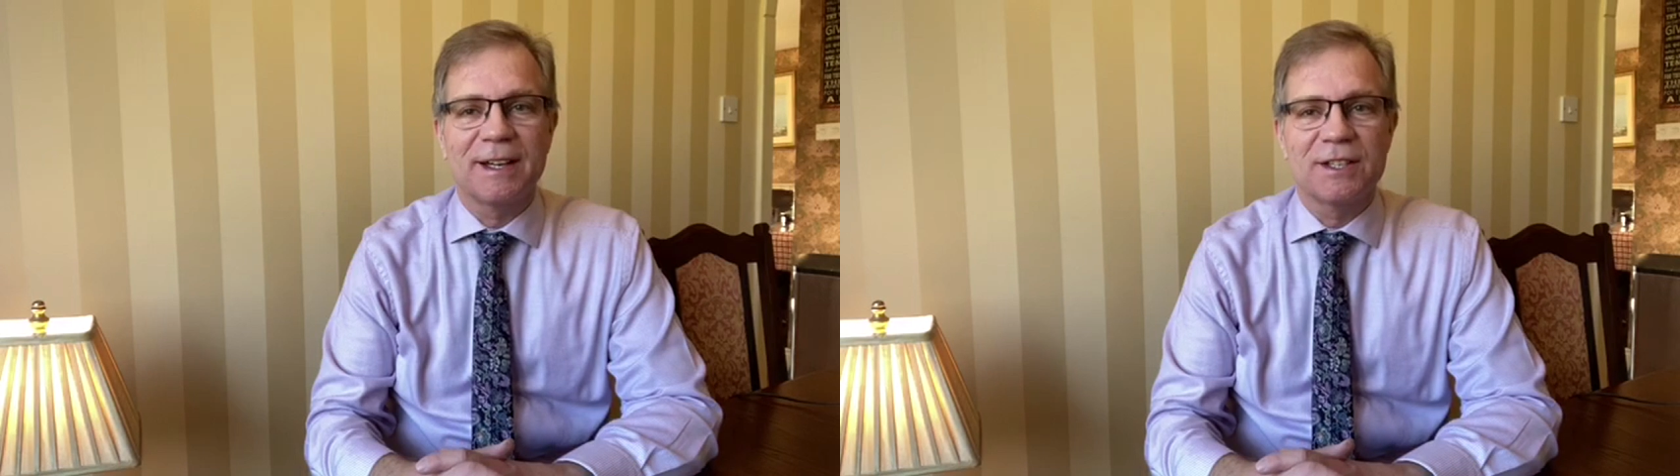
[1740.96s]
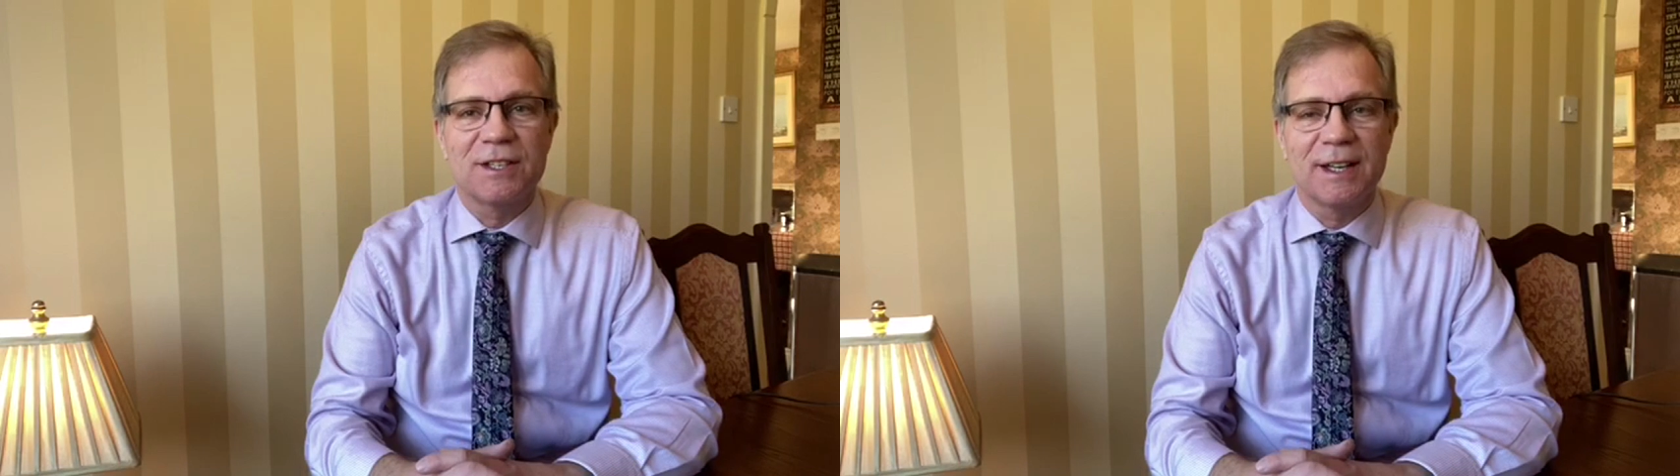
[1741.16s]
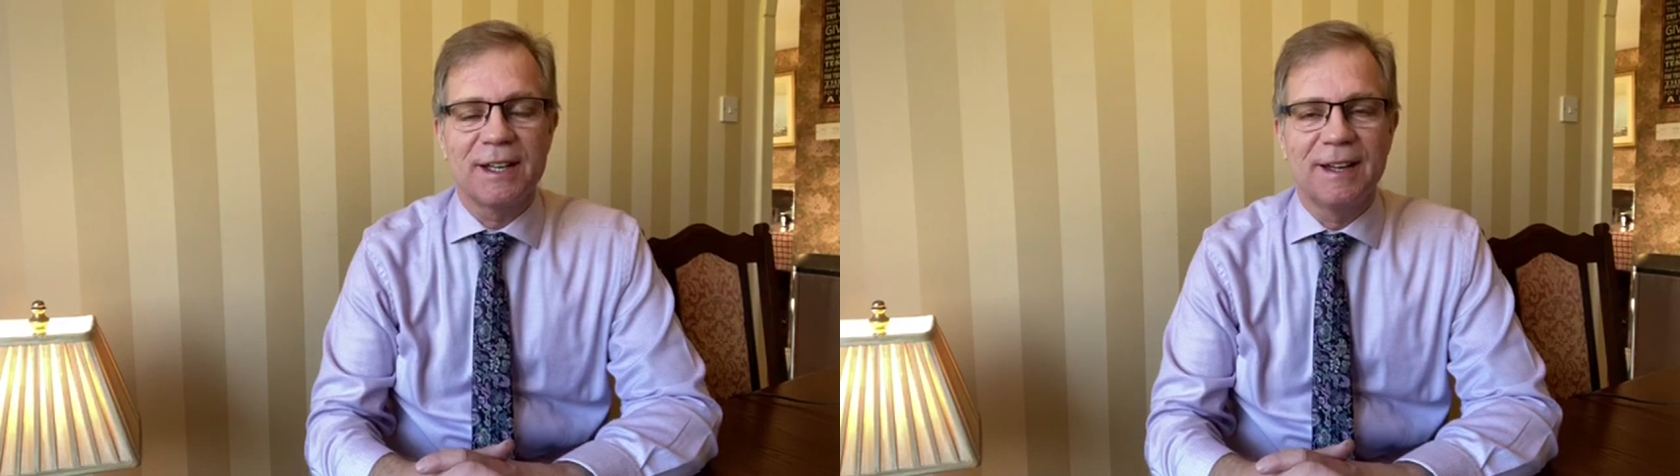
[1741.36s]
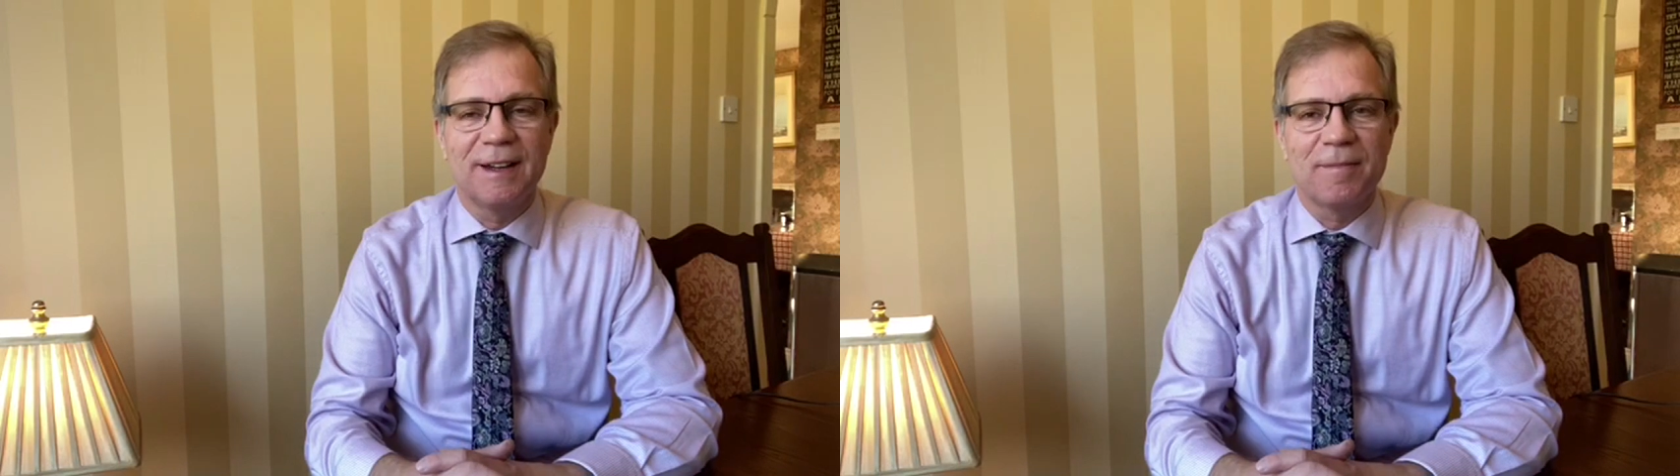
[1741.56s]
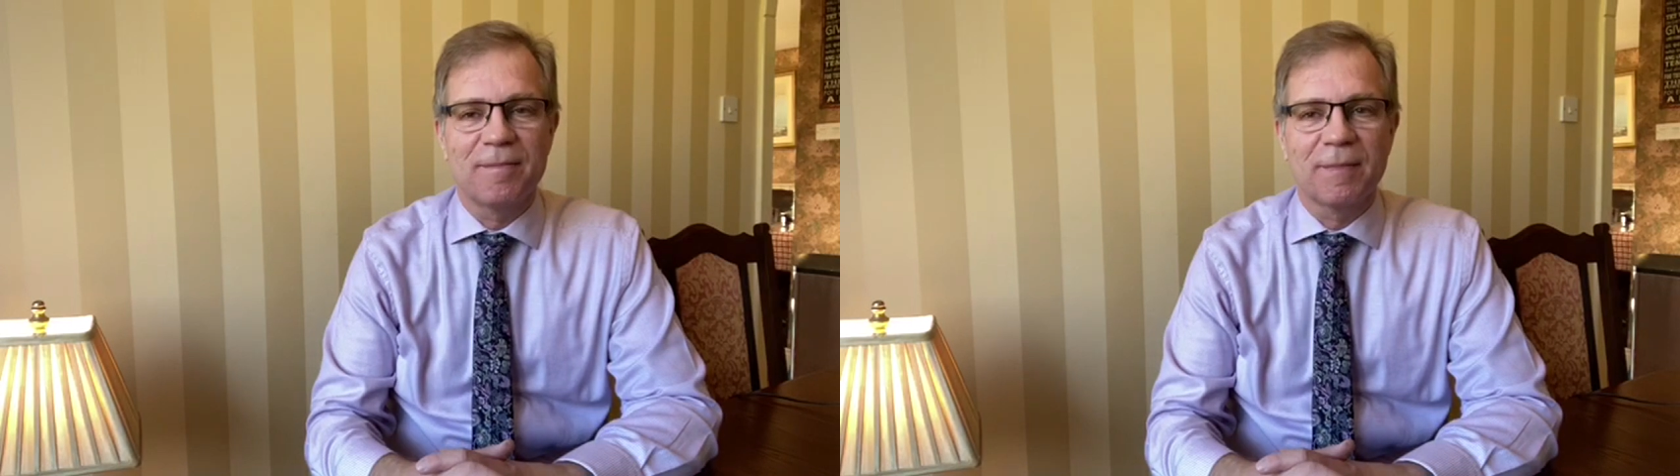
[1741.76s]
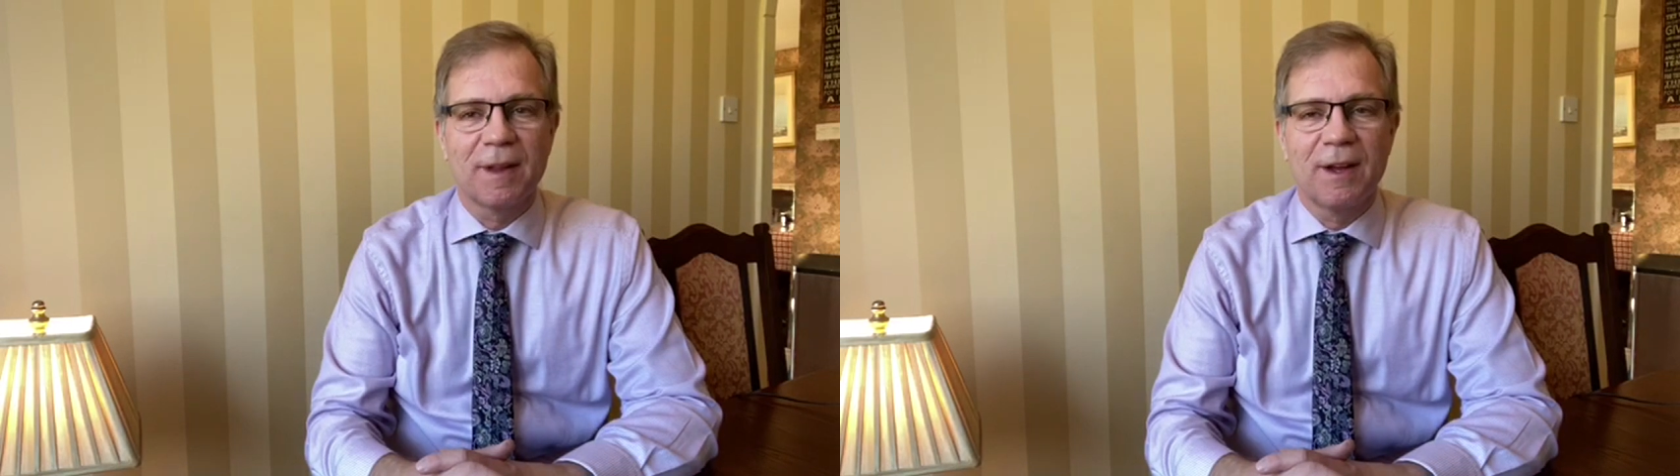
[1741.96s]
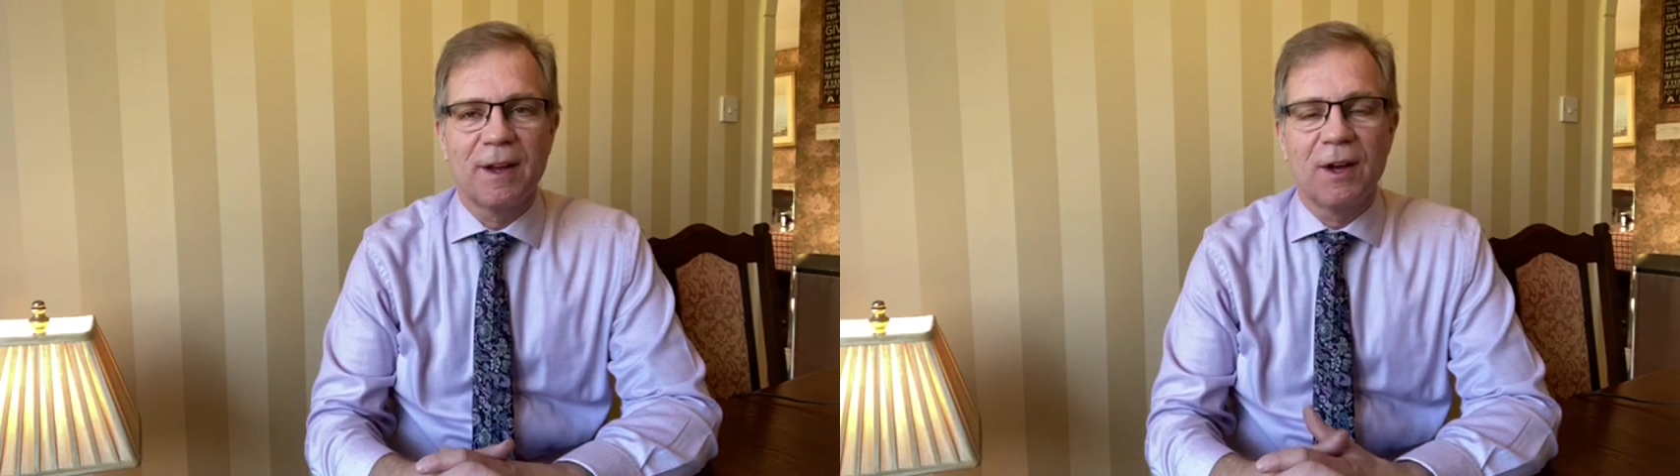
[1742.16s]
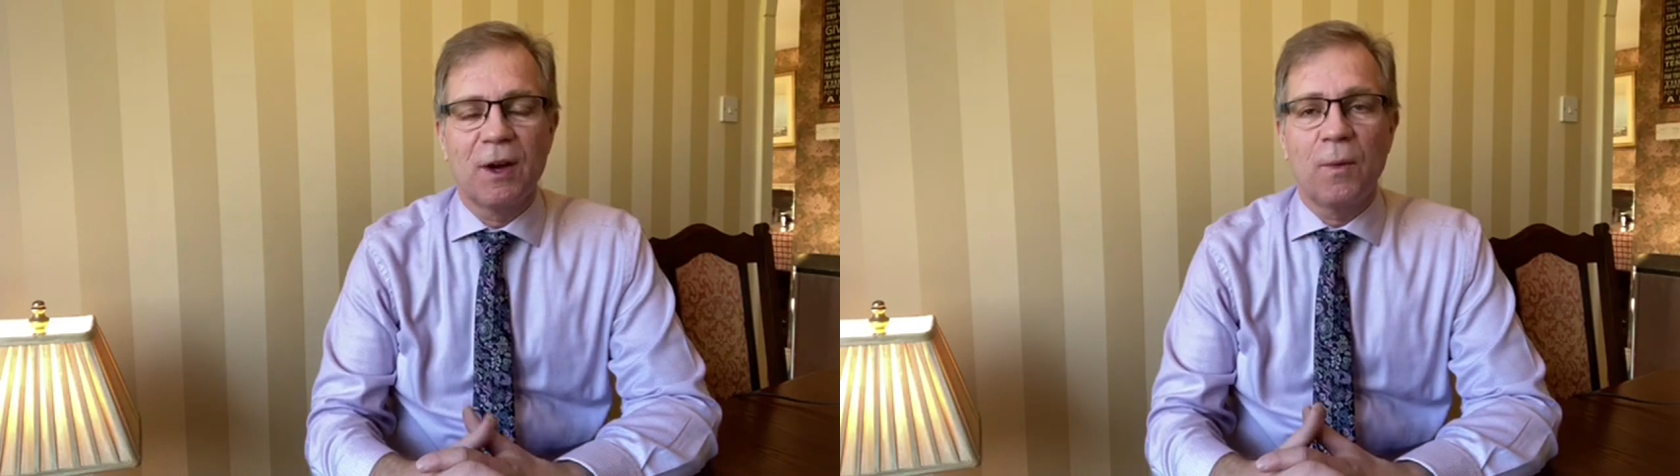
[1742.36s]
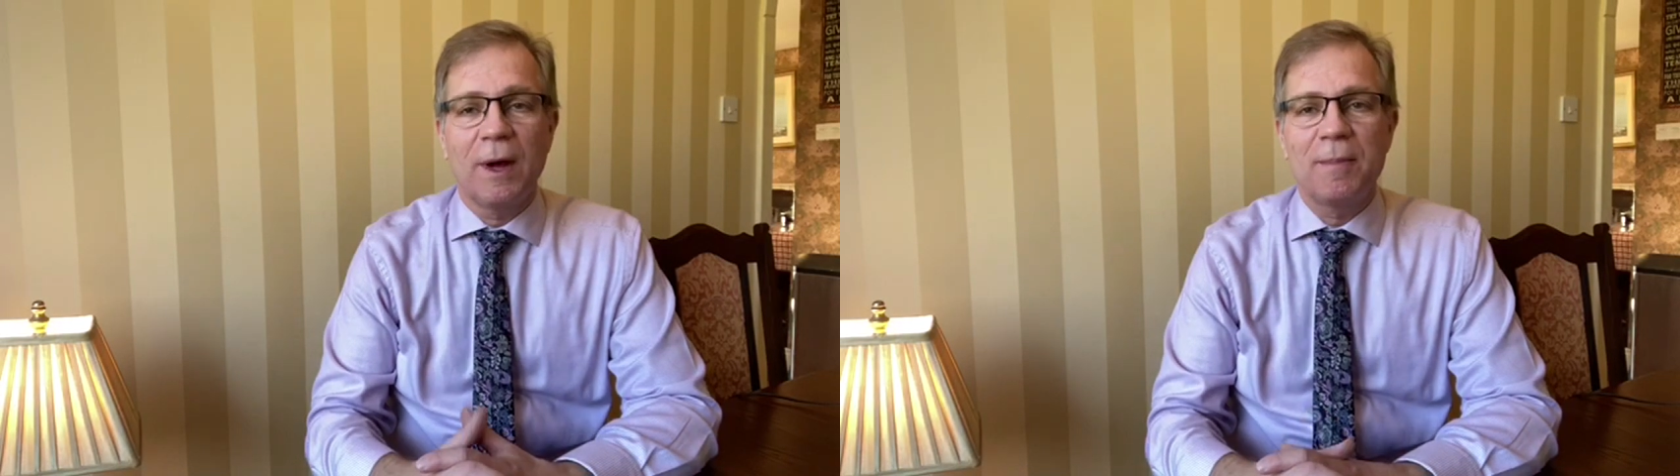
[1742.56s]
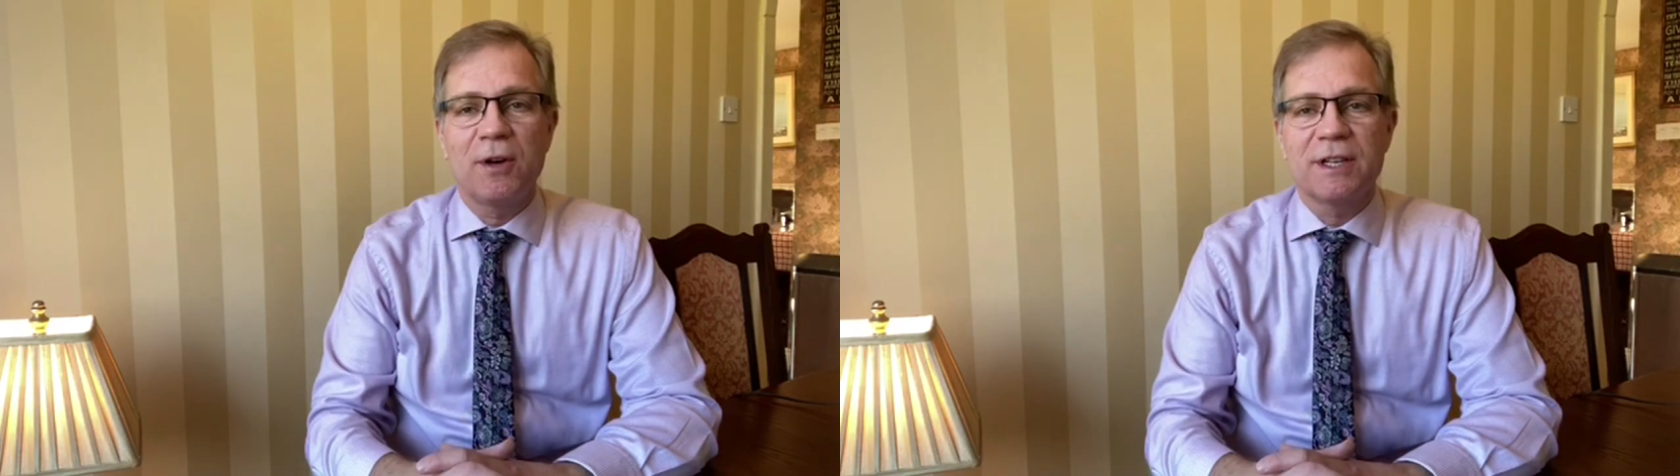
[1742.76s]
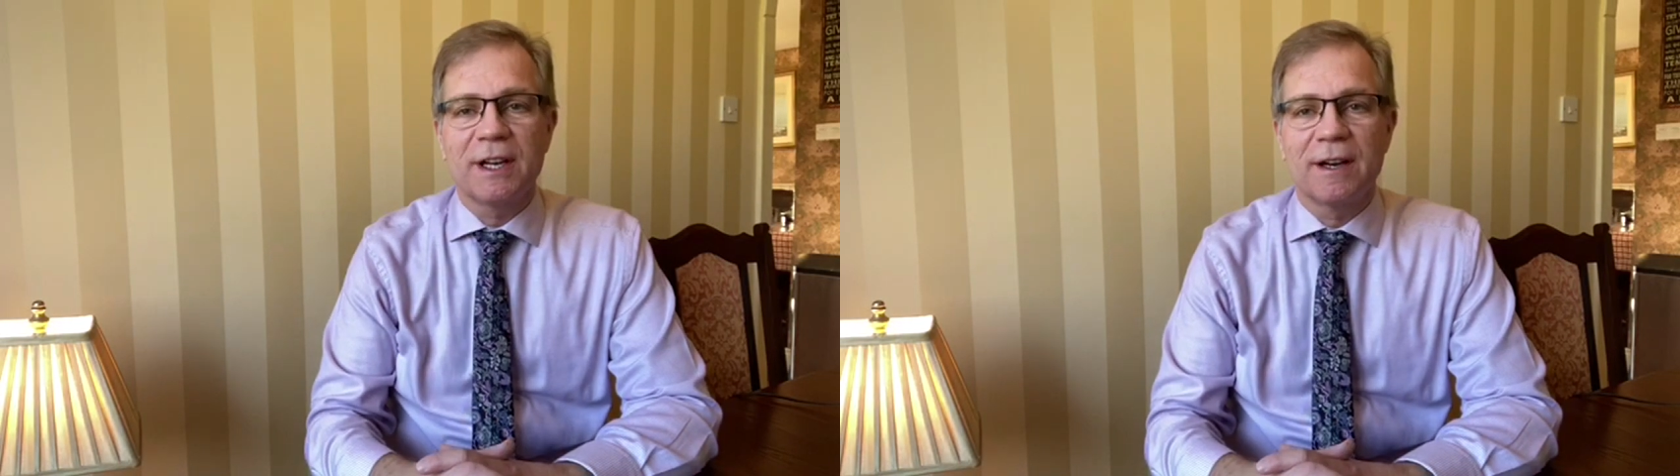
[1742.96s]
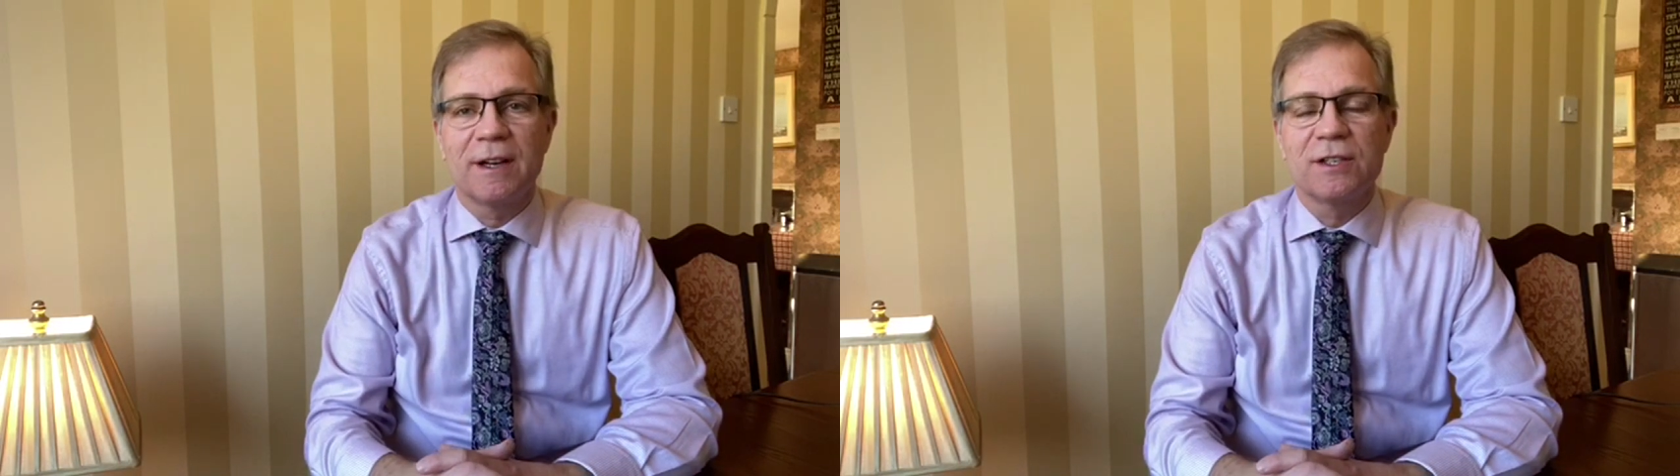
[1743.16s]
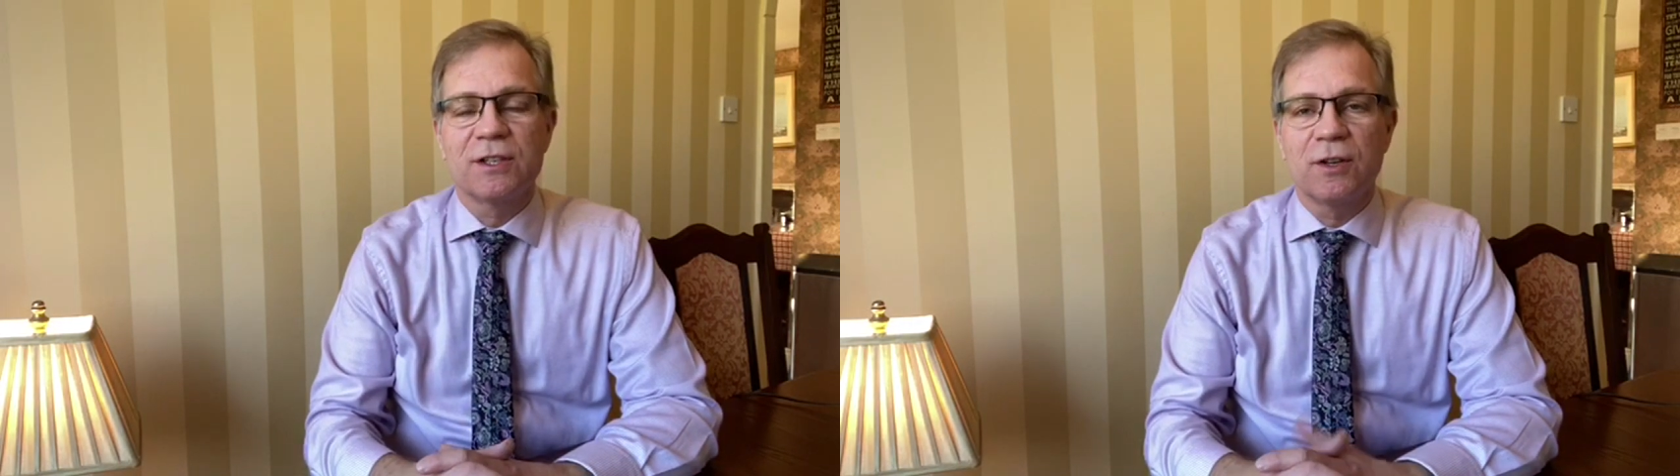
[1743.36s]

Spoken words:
and see. Well, boys and girls,